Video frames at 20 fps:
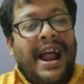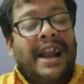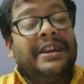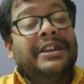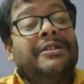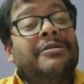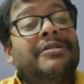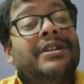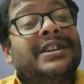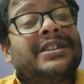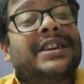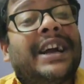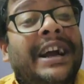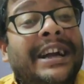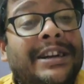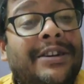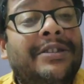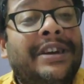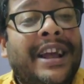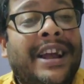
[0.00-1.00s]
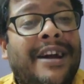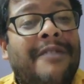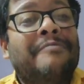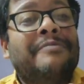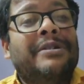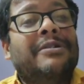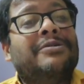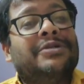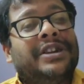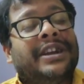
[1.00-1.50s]
And you decide to take
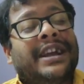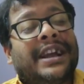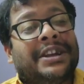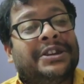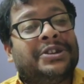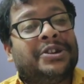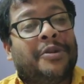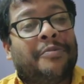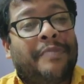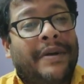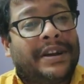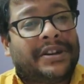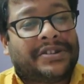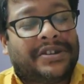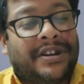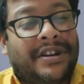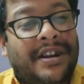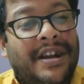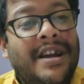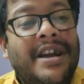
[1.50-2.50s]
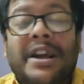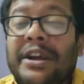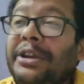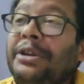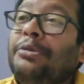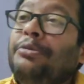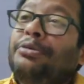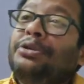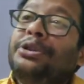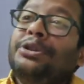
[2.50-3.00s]
up music as your passion.
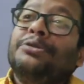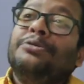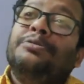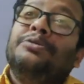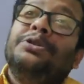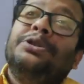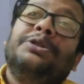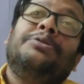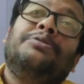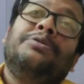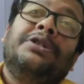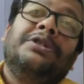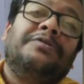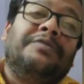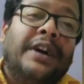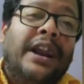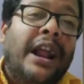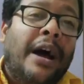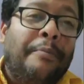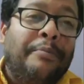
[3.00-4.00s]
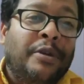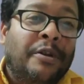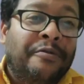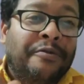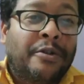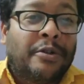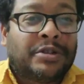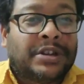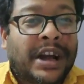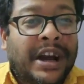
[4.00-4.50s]
You develop
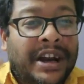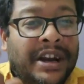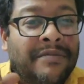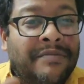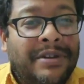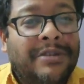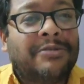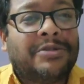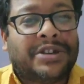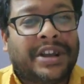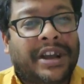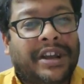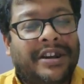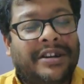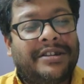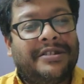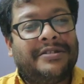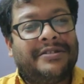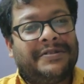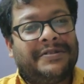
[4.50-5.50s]
your forte in music.